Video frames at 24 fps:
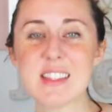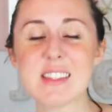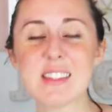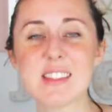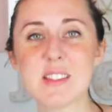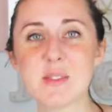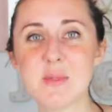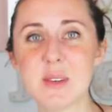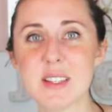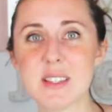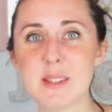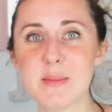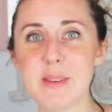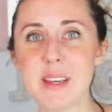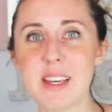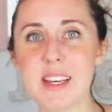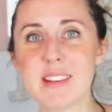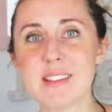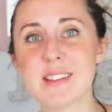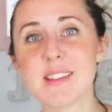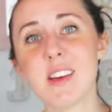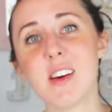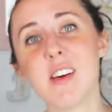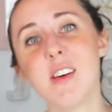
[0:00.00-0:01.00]
This recipe
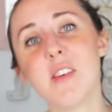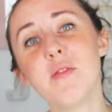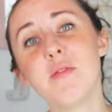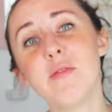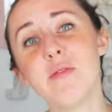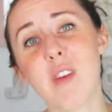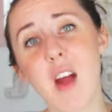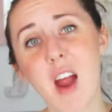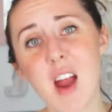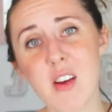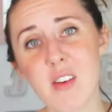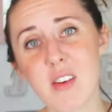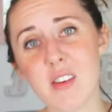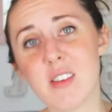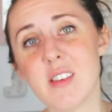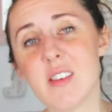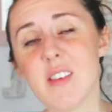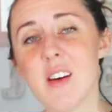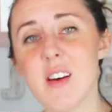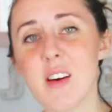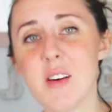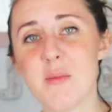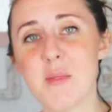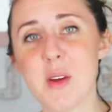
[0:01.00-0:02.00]
has gone
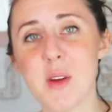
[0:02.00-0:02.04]
viral on